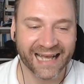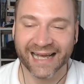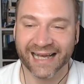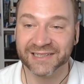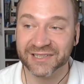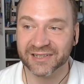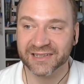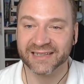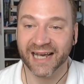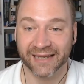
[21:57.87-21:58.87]
uh, during
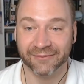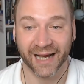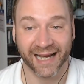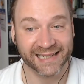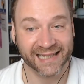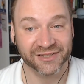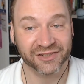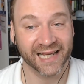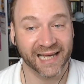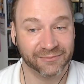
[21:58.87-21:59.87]
the time I need
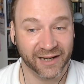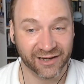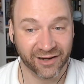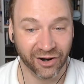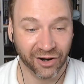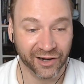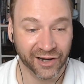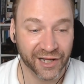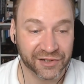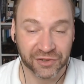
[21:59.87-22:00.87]
to get by car
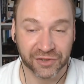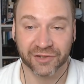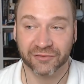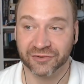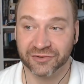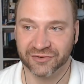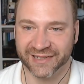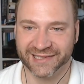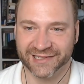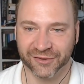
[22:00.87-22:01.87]
to the
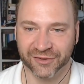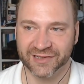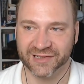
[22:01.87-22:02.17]
grocery store.